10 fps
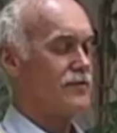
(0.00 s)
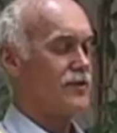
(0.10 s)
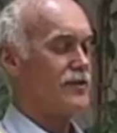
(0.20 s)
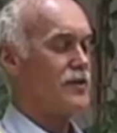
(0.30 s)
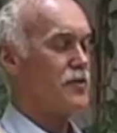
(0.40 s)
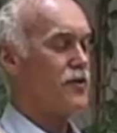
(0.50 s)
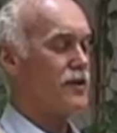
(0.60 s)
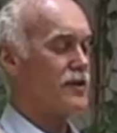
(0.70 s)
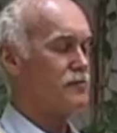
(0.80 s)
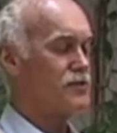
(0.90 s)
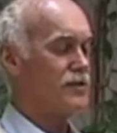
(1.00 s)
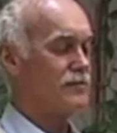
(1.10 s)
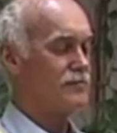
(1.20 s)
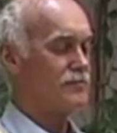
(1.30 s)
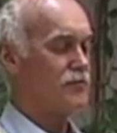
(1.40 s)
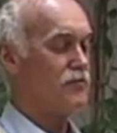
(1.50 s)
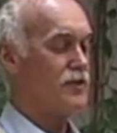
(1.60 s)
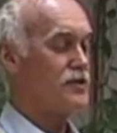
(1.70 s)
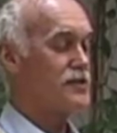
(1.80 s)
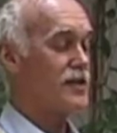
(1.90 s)
falling. And then a thought comes in.
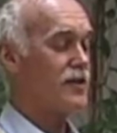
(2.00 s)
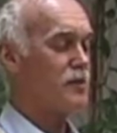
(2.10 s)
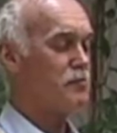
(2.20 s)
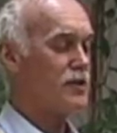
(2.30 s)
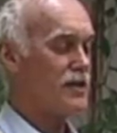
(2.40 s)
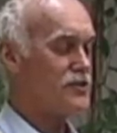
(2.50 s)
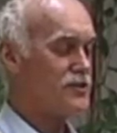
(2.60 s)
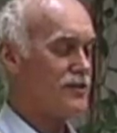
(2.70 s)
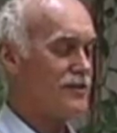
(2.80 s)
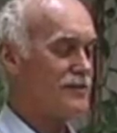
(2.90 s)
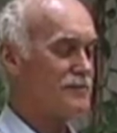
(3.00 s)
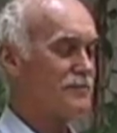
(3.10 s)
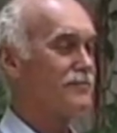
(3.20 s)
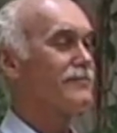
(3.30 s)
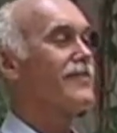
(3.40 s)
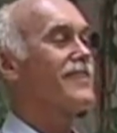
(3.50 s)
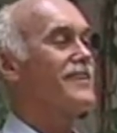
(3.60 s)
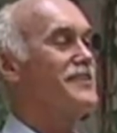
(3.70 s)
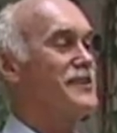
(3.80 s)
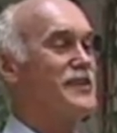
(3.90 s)
For this I got a PhD.
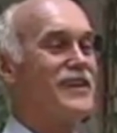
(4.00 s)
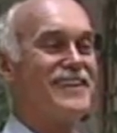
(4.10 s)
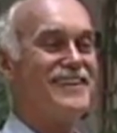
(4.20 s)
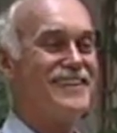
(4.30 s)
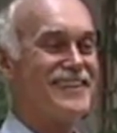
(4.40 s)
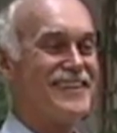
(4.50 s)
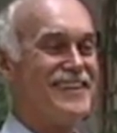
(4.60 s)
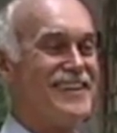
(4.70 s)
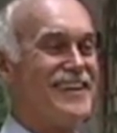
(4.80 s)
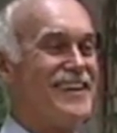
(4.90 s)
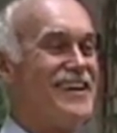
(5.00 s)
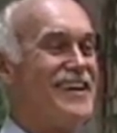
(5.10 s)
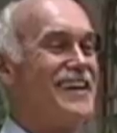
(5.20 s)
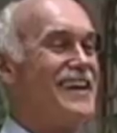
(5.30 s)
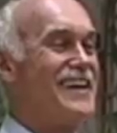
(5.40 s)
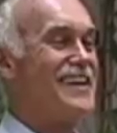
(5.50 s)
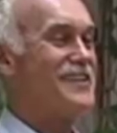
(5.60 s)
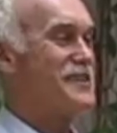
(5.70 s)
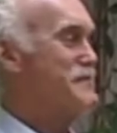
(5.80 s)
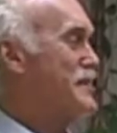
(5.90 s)
You know, like,
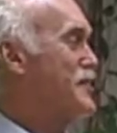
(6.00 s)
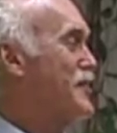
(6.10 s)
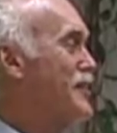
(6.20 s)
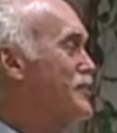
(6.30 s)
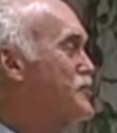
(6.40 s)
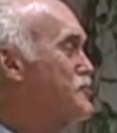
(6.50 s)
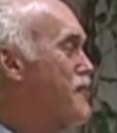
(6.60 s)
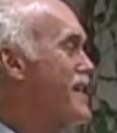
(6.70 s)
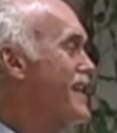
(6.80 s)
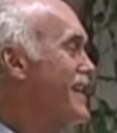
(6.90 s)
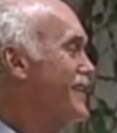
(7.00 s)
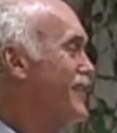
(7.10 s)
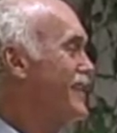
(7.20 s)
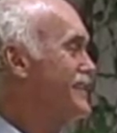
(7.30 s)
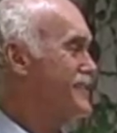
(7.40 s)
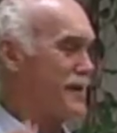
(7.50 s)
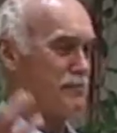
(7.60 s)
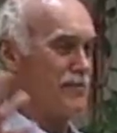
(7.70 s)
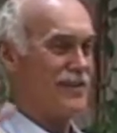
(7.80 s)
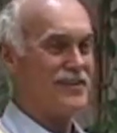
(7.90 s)
here I went and got all this training and all this, and
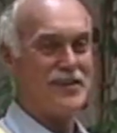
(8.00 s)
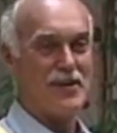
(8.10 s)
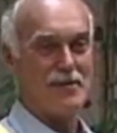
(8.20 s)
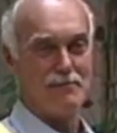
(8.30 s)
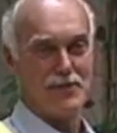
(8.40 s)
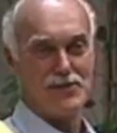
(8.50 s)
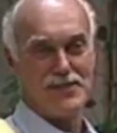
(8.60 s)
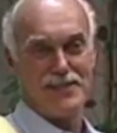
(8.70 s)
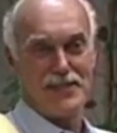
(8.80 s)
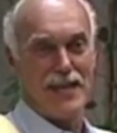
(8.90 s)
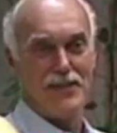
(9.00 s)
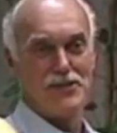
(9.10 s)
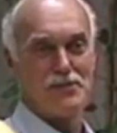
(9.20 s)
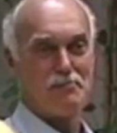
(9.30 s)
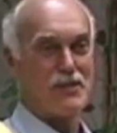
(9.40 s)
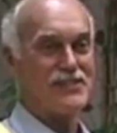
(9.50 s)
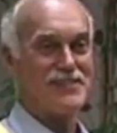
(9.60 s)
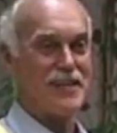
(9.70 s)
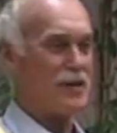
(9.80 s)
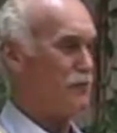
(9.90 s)
I'm this intelligent
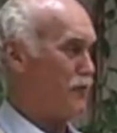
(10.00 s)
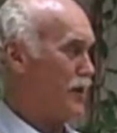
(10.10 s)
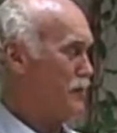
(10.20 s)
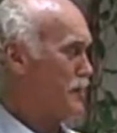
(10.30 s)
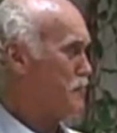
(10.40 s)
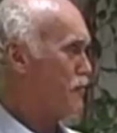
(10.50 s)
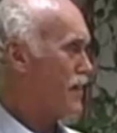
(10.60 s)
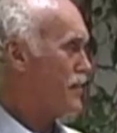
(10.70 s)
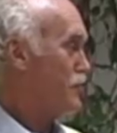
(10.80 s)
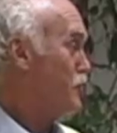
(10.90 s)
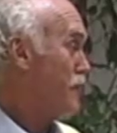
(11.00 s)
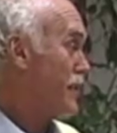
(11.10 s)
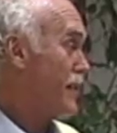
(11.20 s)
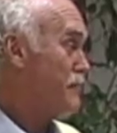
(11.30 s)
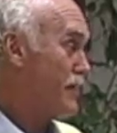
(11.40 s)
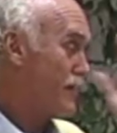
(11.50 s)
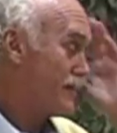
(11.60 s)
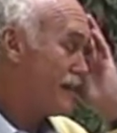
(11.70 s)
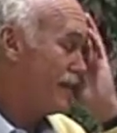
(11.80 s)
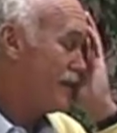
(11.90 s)
person, and I'm following the breath. Who am I going to, I better
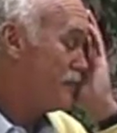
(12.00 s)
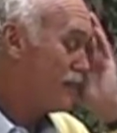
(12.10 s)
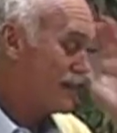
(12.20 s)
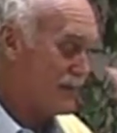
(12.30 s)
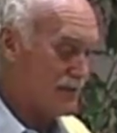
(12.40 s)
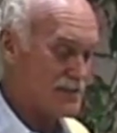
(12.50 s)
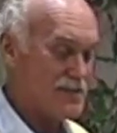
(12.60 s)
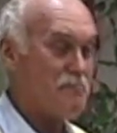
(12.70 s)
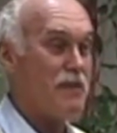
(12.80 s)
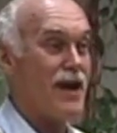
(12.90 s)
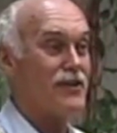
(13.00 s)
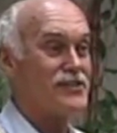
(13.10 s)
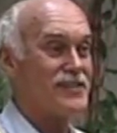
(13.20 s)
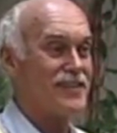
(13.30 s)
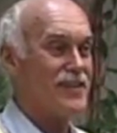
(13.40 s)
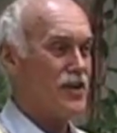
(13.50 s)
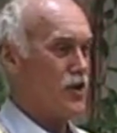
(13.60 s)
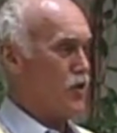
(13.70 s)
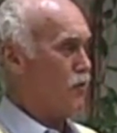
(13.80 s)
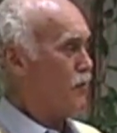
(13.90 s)
not tell anybody. I mean, it's an embarrassing thing.
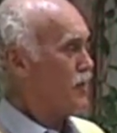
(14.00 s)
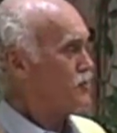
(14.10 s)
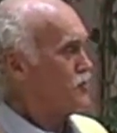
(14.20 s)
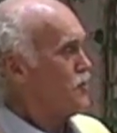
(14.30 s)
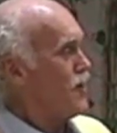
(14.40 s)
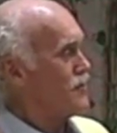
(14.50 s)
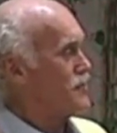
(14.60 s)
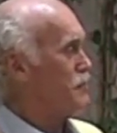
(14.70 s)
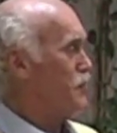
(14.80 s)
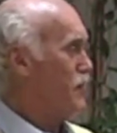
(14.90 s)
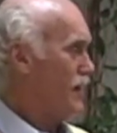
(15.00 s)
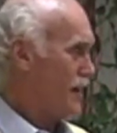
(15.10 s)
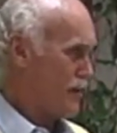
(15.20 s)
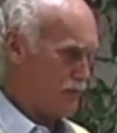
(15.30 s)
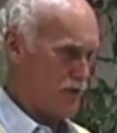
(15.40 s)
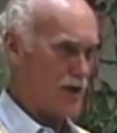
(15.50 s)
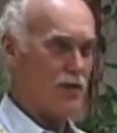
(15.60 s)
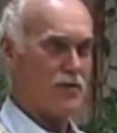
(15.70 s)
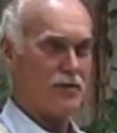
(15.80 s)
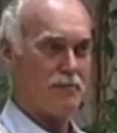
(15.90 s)
Well, what'd you do all summer? Well, I
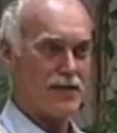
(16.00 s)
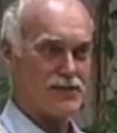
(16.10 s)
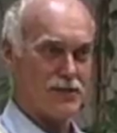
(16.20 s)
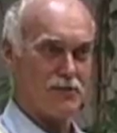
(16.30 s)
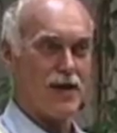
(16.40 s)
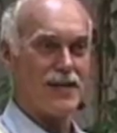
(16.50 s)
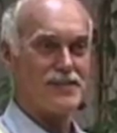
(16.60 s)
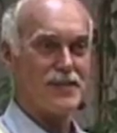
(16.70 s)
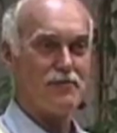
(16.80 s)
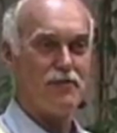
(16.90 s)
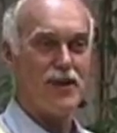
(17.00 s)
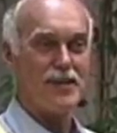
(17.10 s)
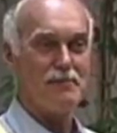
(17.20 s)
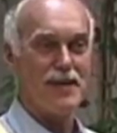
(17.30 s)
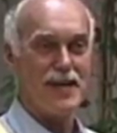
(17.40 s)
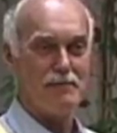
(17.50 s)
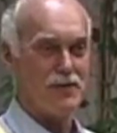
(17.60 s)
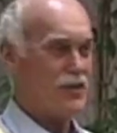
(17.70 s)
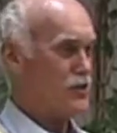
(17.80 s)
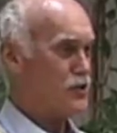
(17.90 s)
followed the muscle rising and falling in my
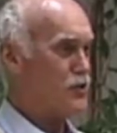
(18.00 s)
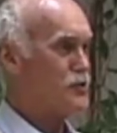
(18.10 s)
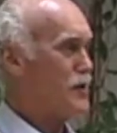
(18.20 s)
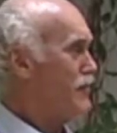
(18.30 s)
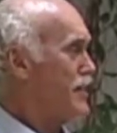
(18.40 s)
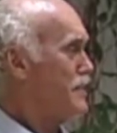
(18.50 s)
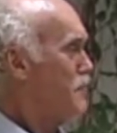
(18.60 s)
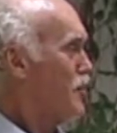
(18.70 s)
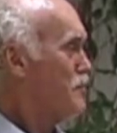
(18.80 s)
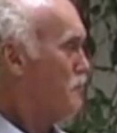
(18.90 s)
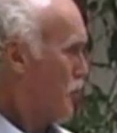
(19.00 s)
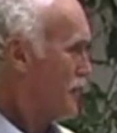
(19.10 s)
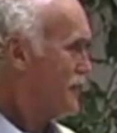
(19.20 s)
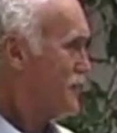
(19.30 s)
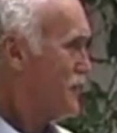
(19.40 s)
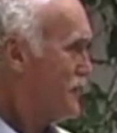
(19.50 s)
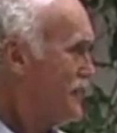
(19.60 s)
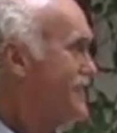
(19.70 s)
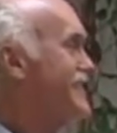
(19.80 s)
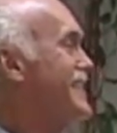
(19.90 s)
abdomen. Don't you have anything more important to
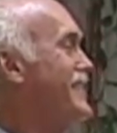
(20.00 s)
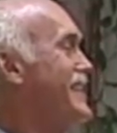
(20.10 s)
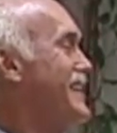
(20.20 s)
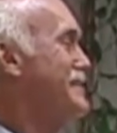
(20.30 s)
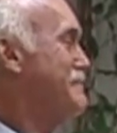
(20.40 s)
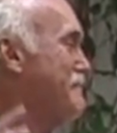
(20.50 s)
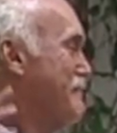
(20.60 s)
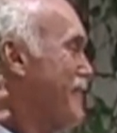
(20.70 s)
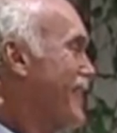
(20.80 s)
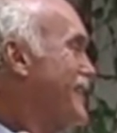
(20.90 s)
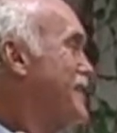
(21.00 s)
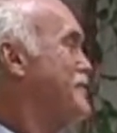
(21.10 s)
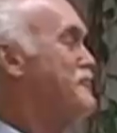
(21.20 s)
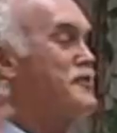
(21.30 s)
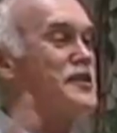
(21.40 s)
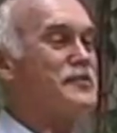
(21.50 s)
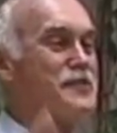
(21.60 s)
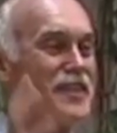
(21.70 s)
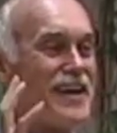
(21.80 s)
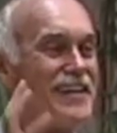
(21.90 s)
do? You see, I mean, you can feel
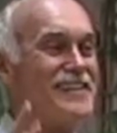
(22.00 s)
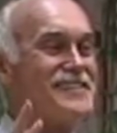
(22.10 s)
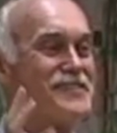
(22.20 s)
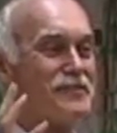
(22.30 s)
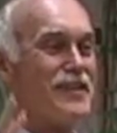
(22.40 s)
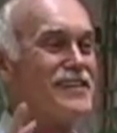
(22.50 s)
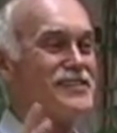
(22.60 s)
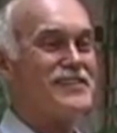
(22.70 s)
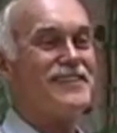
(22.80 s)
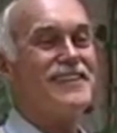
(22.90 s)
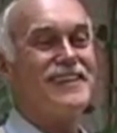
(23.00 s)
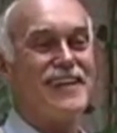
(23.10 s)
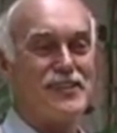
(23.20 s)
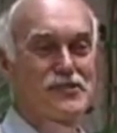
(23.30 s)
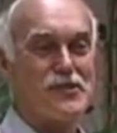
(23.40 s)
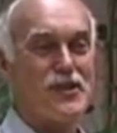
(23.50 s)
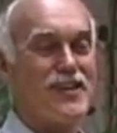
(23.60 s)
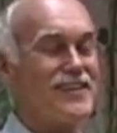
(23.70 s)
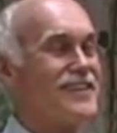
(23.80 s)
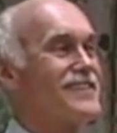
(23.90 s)
where that is in relation to the cultural
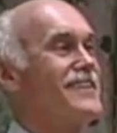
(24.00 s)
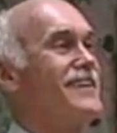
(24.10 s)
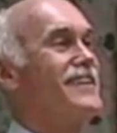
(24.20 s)
context.